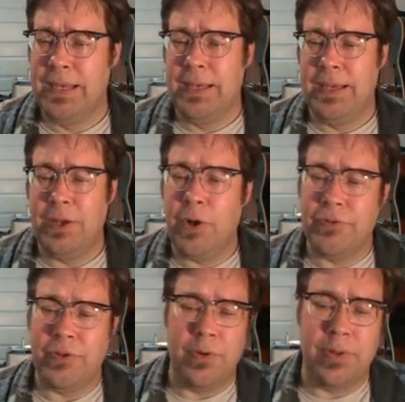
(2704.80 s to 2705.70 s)
and
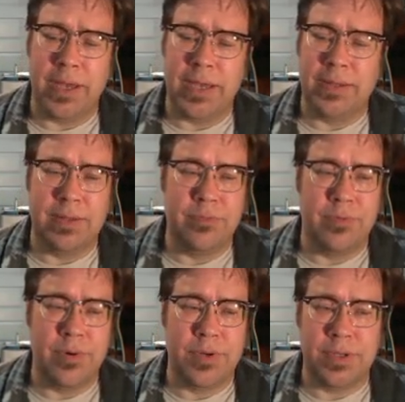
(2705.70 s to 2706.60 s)
also like the
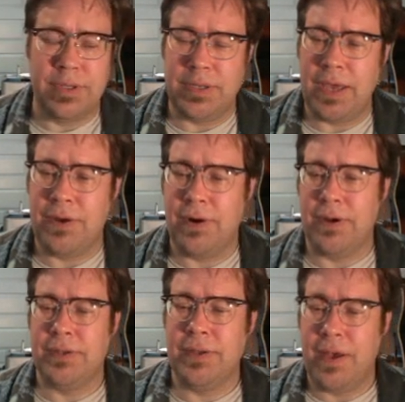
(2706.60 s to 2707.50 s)
version that Descartes
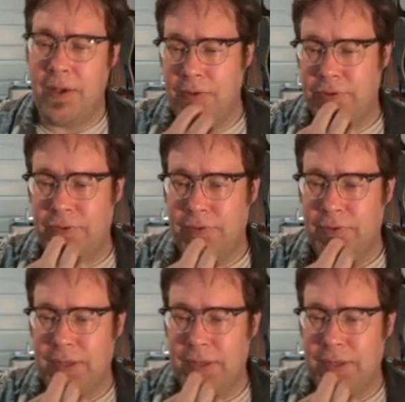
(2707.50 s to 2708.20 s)
tells,